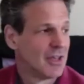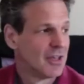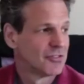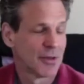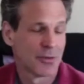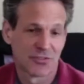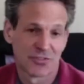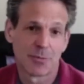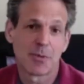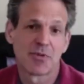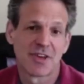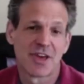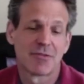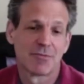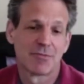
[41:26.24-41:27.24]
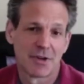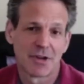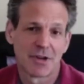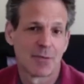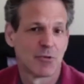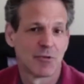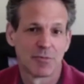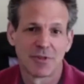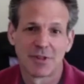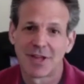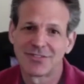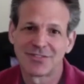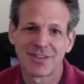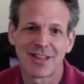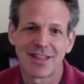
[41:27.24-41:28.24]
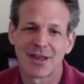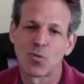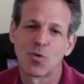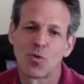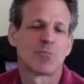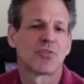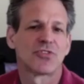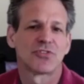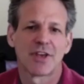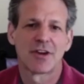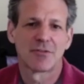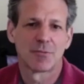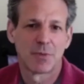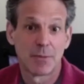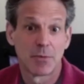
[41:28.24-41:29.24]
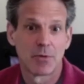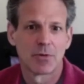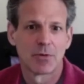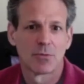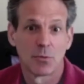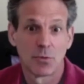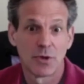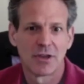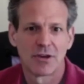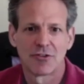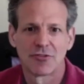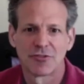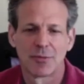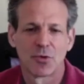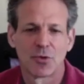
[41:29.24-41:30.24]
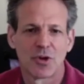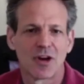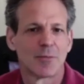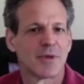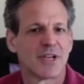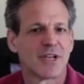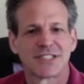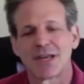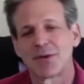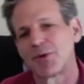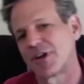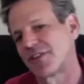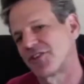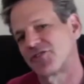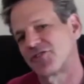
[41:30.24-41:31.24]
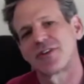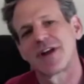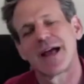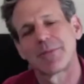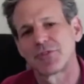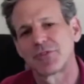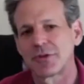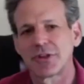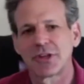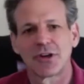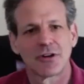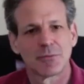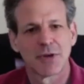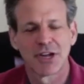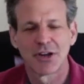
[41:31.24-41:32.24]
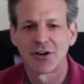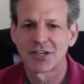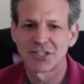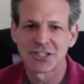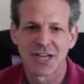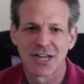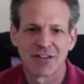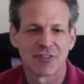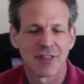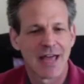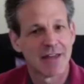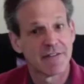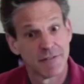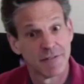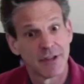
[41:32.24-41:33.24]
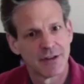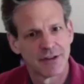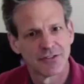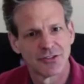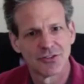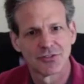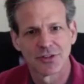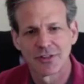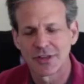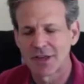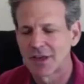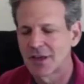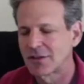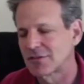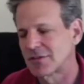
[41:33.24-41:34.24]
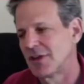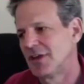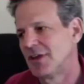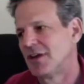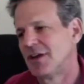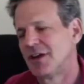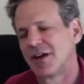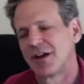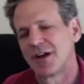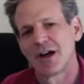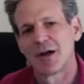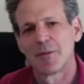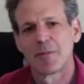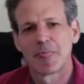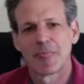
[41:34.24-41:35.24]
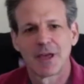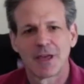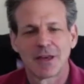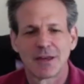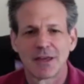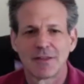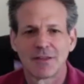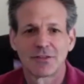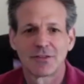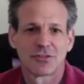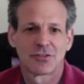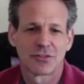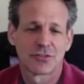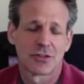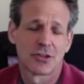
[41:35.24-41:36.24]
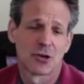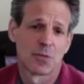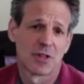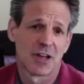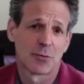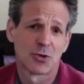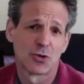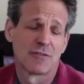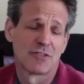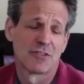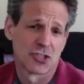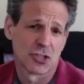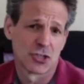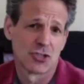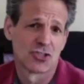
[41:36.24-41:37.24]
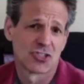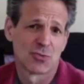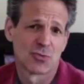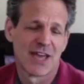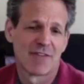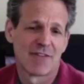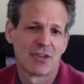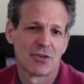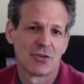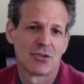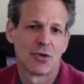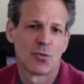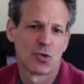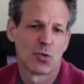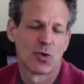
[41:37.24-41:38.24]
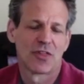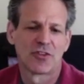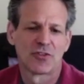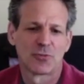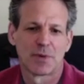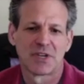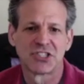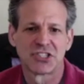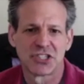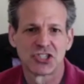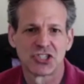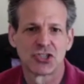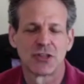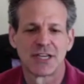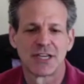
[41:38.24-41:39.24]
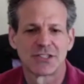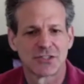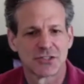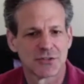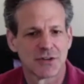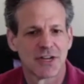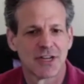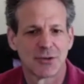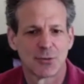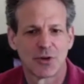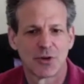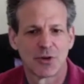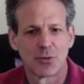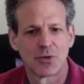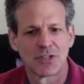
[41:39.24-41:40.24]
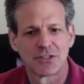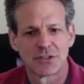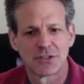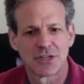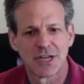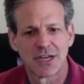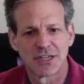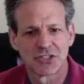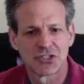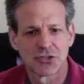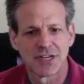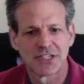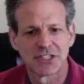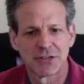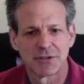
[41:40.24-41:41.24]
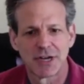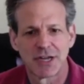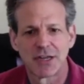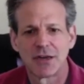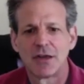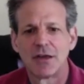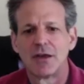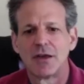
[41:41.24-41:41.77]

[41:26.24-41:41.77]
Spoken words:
some people have had a couple, I'd say like 1% of people we hear from at WearBands say, well, these straps are really hurting my arch, I have flat feet. And it's usually the case. And this is just a little plug. We do have a solution. We wear those bungee shoelaces, right? You wear the ones that are kind of stretchy, right?